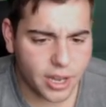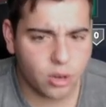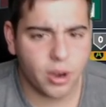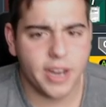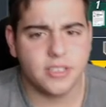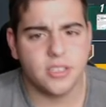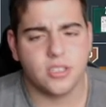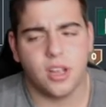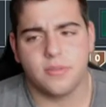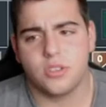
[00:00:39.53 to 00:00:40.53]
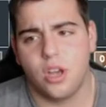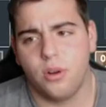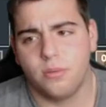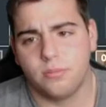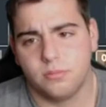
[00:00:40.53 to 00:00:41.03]
that crazy stuff.
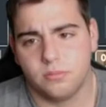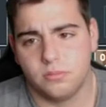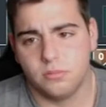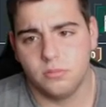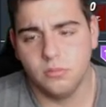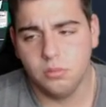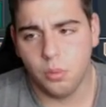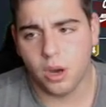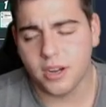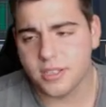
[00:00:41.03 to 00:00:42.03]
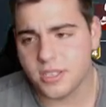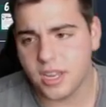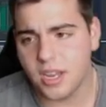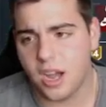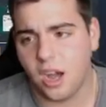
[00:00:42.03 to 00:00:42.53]
So, we're going to
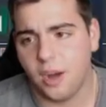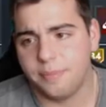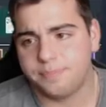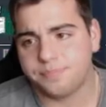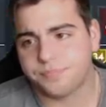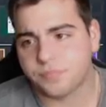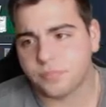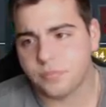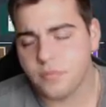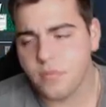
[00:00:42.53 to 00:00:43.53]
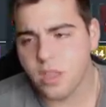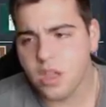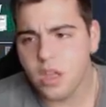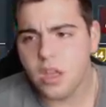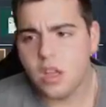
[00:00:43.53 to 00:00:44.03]
see, um,
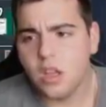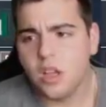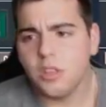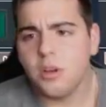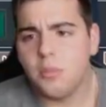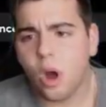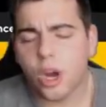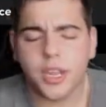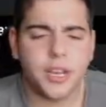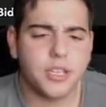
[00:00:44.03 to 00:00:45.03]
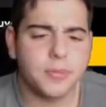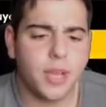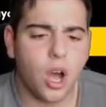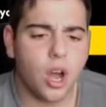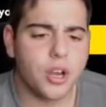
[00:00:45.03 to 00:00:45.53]
the market is
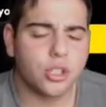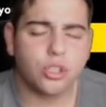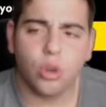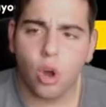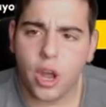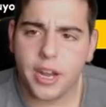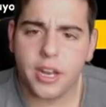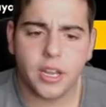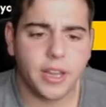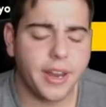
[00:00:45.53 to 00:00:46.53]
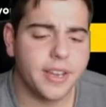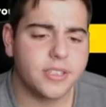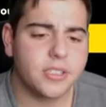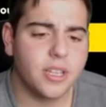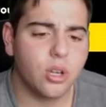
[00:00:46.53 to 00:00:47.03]
beyond destroyed. It
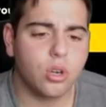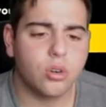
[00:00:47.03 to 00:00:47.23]
is still